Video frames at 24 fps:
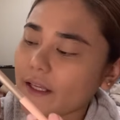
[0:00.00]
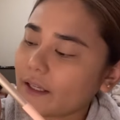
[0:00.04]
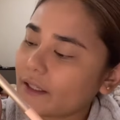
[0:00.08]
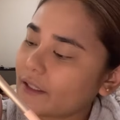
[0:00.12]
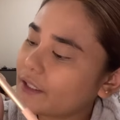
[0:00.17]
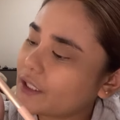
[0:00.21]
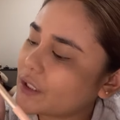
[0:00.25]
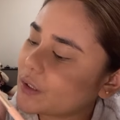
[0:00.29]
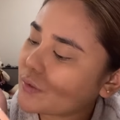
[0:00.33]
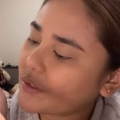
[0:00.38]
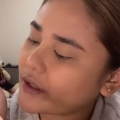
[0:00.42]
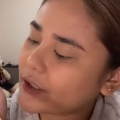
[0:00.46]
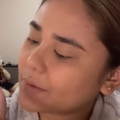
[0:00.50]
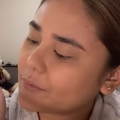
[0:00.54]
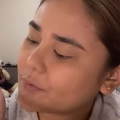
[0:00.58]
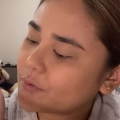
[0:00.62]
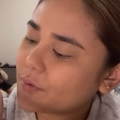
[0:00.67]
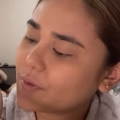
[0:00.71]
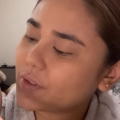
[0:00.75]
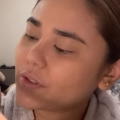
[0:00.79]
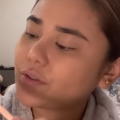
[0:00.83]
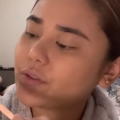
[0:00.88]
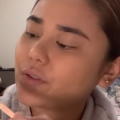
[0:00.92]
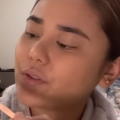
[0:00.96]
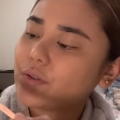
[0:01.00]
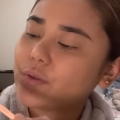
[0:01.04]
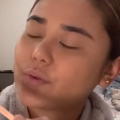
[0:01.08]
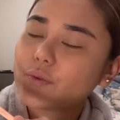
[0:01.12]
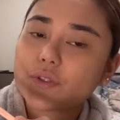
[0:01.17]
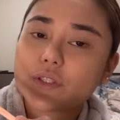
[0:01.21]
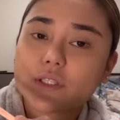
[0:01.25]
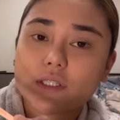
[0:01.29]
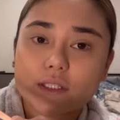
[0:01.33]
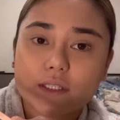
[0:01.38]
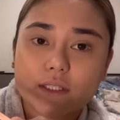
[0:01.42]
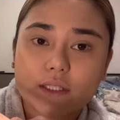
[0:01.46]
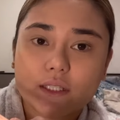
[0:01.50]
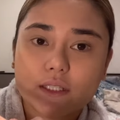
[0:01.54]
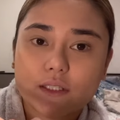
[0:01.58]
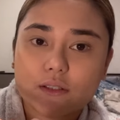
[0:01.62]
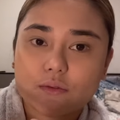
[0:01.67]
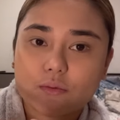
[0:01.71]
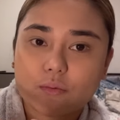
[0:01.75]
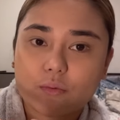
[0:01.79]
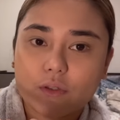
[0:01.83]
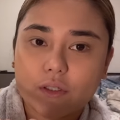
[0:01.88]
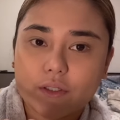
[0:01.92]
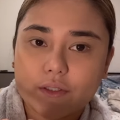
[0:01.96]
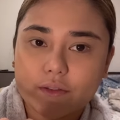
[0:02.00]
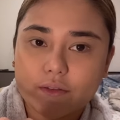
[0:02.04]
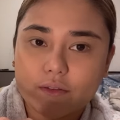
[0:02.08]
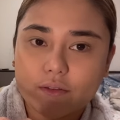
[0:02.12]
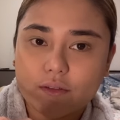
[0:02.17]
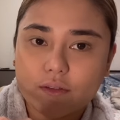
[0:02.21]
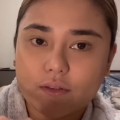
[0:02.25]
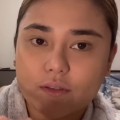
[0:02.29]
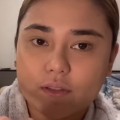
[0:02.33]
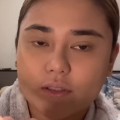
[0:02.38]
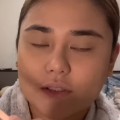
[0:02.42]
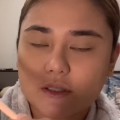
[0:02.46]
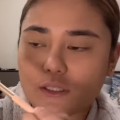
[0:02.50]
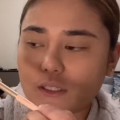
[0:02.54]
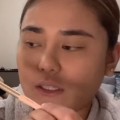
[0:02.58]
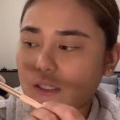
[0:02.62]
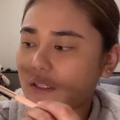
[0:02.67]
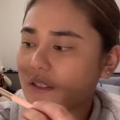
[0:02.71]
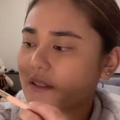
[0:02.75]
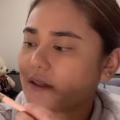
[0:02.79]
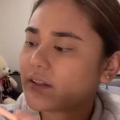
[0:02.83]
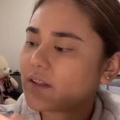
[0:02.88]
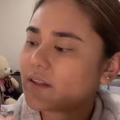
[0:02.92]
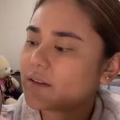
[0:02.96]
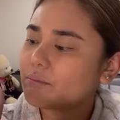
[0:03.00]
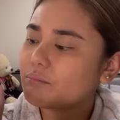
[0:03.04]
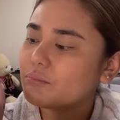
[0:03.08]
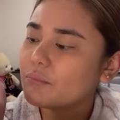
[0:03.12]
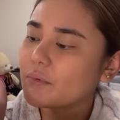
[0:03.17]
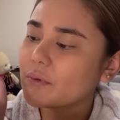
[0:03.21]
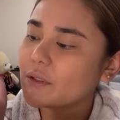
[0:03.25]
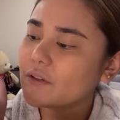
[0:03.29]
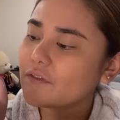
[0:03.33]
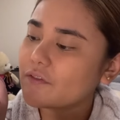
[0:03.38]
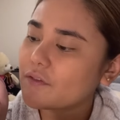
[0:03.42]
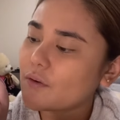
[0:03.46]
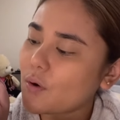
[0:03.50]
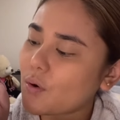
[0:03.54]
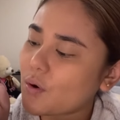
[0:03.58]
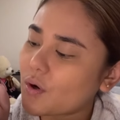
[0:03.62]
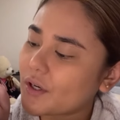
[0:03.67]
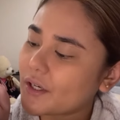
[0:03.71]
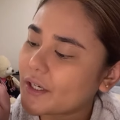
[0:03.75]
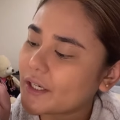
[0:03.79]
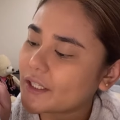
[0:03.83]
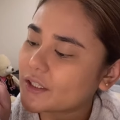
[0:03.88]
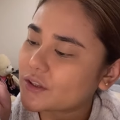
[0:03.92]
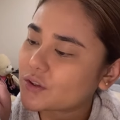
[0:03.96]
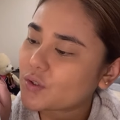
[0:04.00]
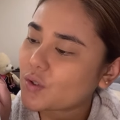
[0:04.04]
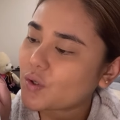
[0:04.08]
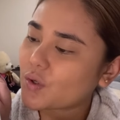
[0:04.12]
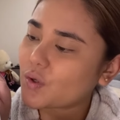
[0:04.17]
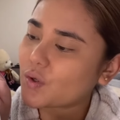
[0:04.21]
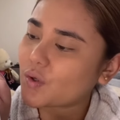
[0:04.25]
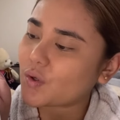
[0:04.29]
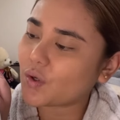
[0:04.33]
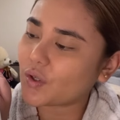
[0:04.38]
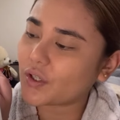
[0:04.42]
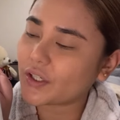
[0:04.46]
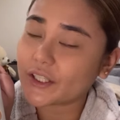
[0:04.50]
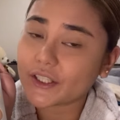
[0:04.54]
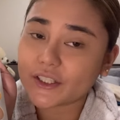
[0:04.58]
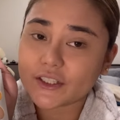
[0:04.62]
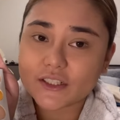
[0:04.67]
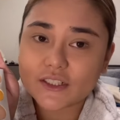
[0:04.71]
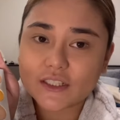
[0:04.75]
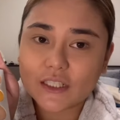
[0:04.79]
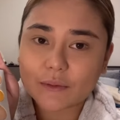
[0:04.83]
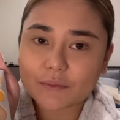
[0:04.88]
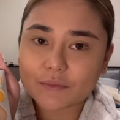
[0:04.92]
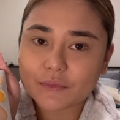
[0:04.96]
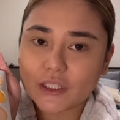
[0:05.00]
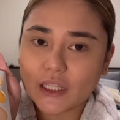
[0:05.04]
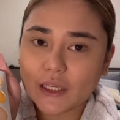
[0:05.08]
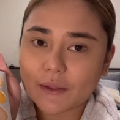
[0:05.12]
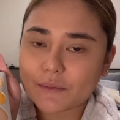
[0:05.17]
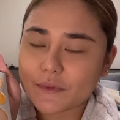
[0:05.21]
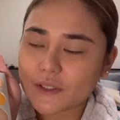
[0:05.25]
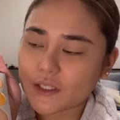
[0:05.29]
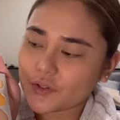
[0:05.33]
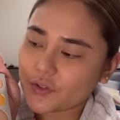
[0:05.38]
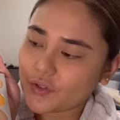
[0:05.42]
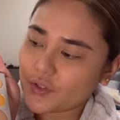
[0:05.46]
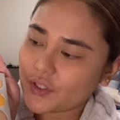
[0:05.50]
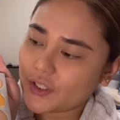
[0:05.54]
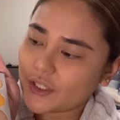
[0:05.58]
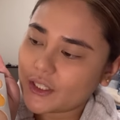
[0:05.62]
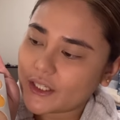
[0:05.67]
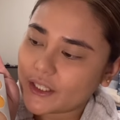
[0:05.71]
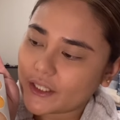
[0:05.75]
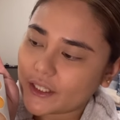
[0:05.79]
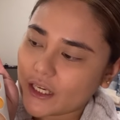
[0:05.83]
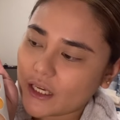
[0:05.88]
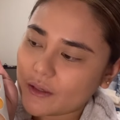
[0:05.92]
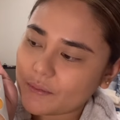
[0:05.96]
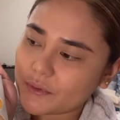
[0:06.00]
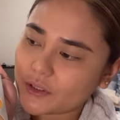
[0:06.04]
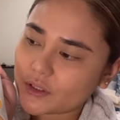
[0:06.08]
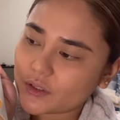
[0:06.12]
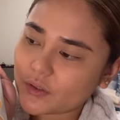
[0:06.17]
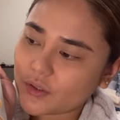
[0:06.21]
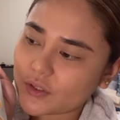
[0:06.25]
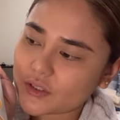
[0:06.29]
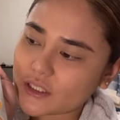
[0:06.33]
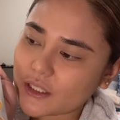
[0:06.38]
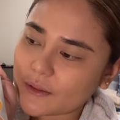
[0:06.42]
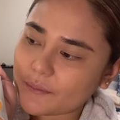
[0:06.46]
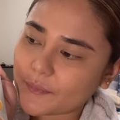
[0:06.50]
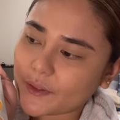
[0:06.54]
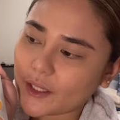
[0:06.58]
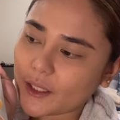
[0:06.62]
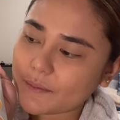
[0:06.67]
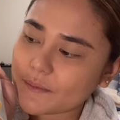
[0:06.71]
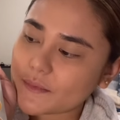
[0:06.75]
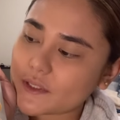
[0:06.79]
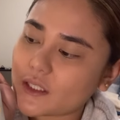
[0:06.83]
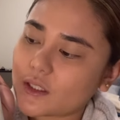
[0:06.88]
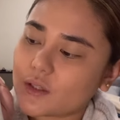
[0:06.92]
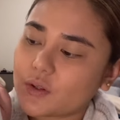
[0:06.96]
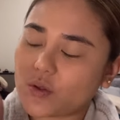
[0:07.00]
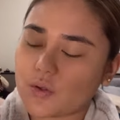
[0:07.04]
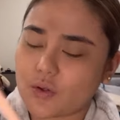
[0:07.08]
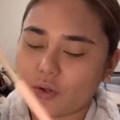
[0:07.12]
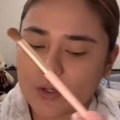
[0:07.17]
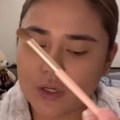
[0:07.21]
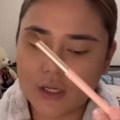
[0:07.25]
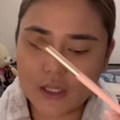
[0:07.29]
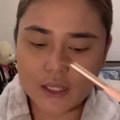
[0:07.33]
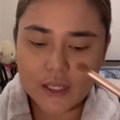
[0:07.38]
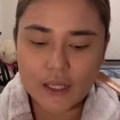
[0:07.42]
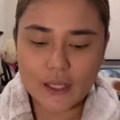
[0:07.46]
Now, I'm going to use this one. Before, ito, or sometimes ito yung ginagamit ko, sometimes ito.